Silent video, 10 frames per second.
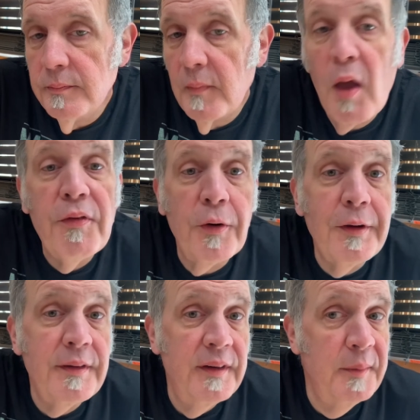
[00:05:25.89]
For
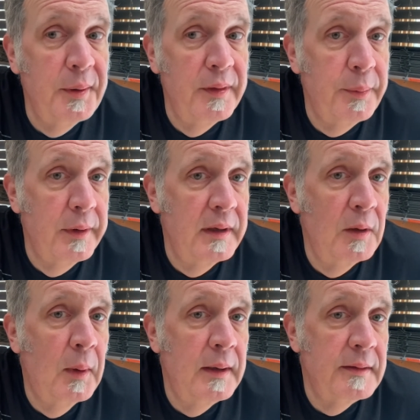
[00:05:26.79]
example, the
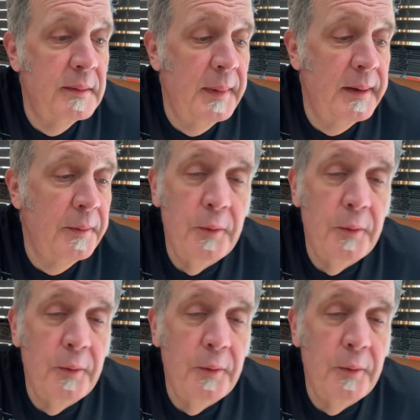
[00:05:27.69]
Brandywine tomato,